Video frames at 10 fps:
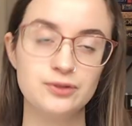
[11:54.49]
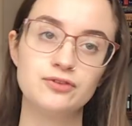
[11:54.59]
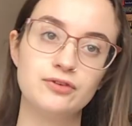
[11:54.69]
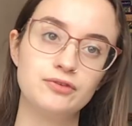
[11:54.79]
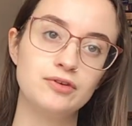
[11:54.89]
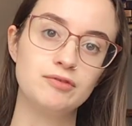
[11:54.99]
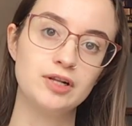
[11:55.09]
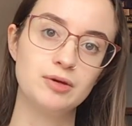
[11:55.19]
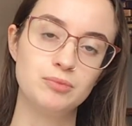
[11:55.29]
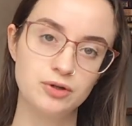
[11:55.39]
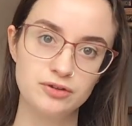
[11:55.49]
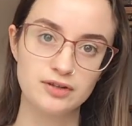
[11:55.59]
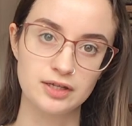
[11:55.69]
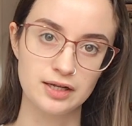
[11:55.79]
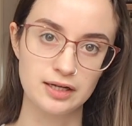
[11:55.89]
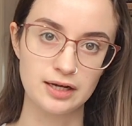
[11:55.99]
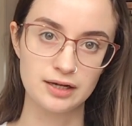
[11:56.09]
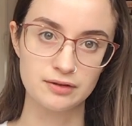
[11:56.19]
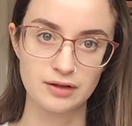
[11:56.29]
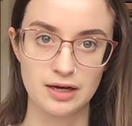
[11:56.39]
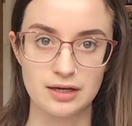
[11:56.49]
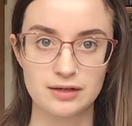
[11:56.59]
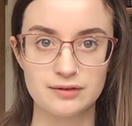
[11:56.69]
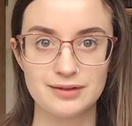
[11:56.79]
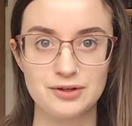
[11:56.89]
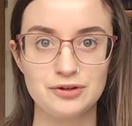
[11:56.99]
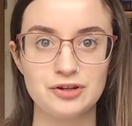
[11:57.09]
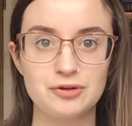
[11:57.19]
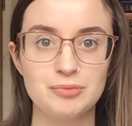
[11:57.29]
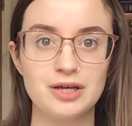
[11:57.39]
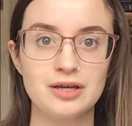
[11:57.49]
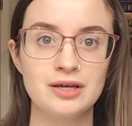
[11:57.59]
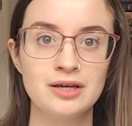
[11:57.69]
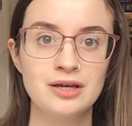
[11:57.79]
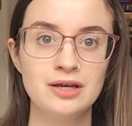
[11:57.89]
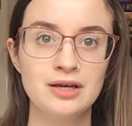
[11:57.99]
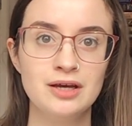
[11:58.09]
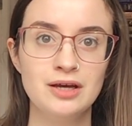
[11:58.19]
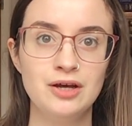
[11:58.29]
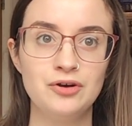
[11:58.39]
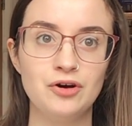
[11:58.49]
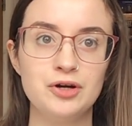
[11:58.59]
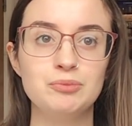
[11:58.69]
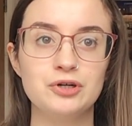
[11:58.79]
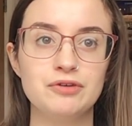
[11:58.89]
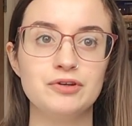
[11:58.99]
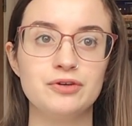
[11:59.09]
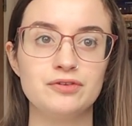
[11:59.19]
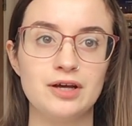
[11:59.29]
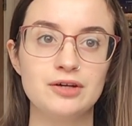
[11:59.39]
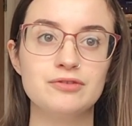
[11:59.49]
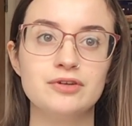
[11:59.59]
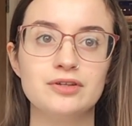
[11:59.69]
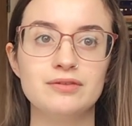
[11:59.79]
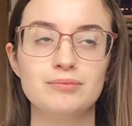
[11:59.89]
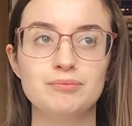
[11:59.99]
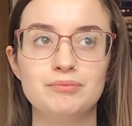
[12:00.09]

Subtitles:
which is obviously really important in healthcare, because then you're going to be not improving yourself and